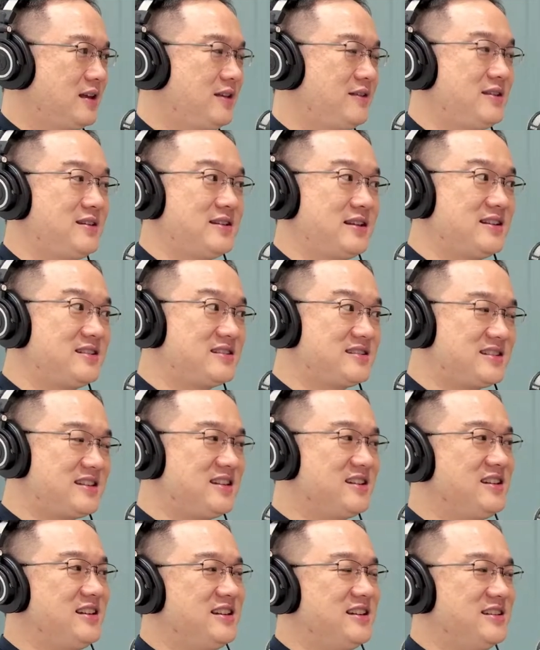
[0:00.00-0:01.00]
is a
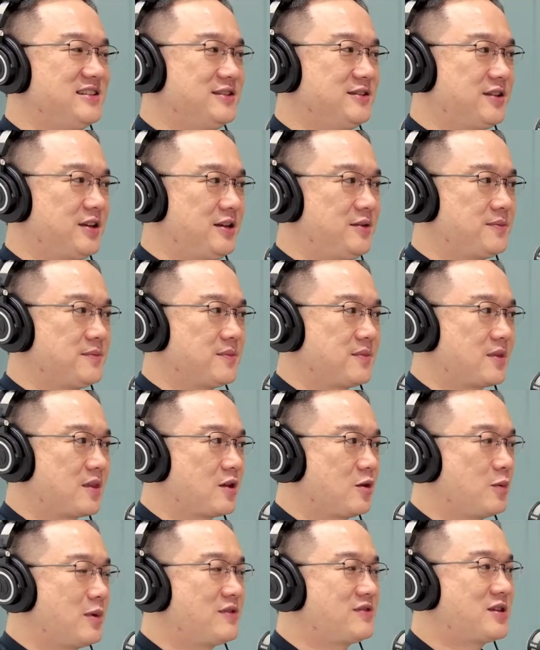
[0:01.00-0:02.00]
senior leader, okay,
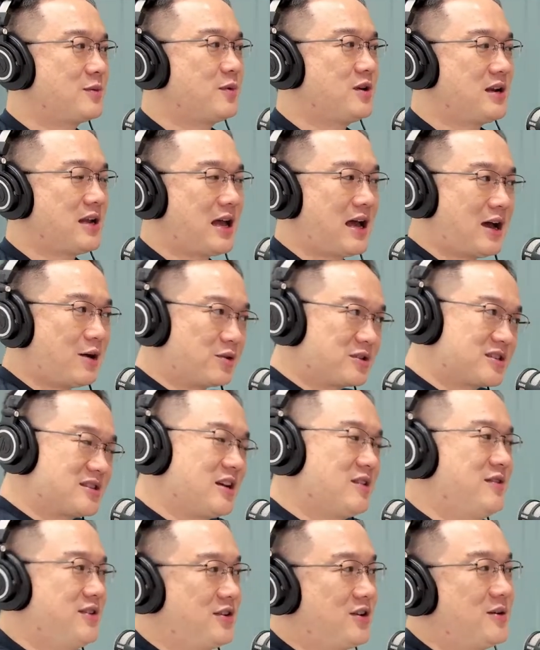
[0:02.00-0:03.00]
with someone
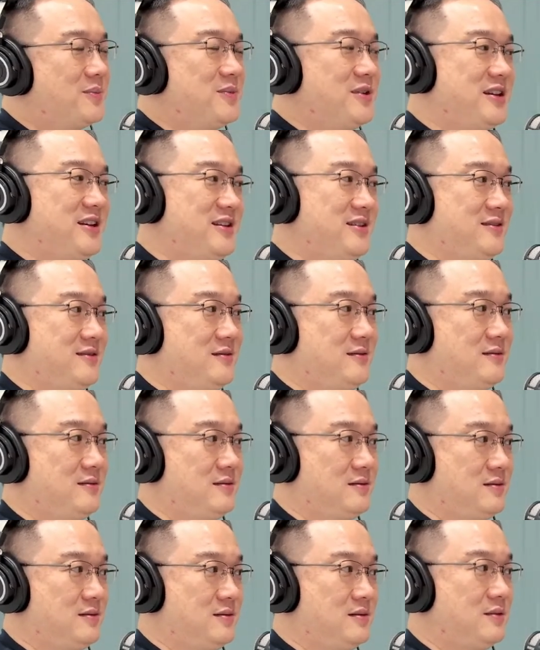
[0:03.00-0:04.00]
outside of the company,
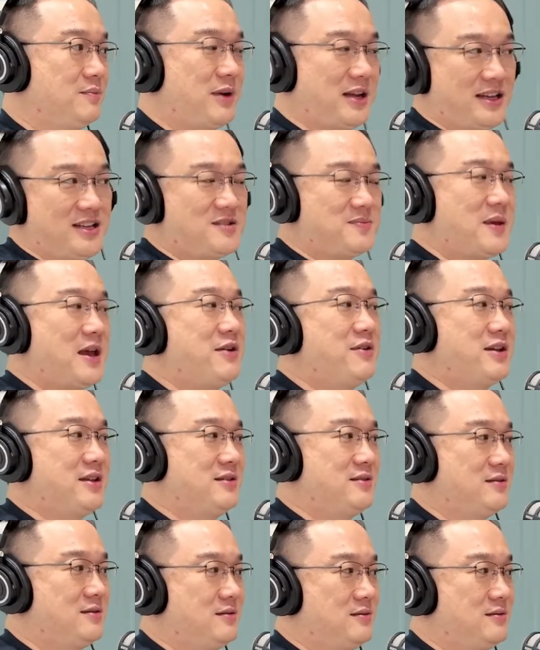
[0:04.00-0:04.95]
but he's married,